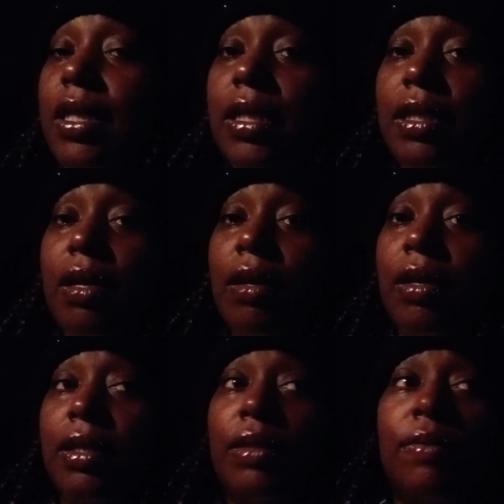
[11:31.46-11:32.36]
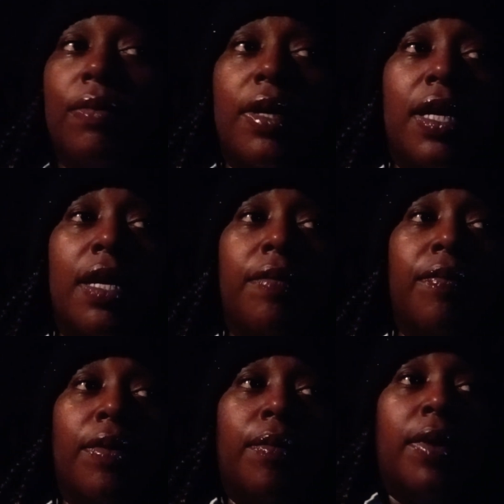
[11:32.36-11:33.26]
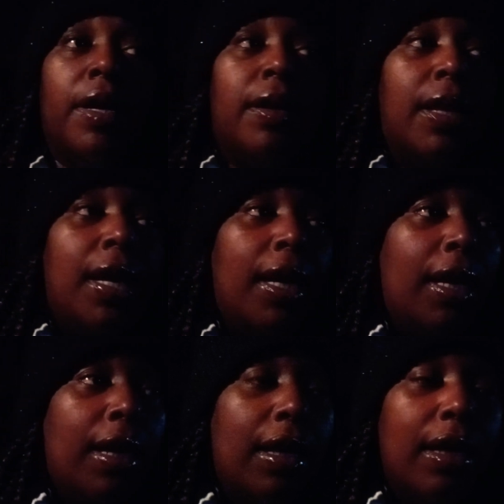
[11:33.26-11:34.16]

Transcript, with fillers: these cars going everywhere. Like